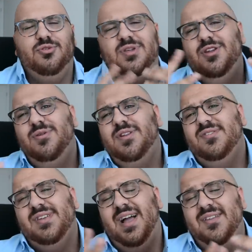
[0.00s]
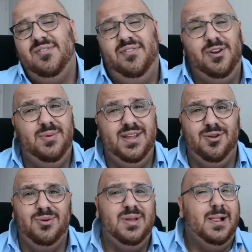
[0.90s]
So here it is, guys.
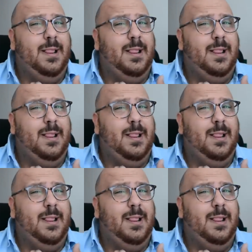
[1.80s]
Federico,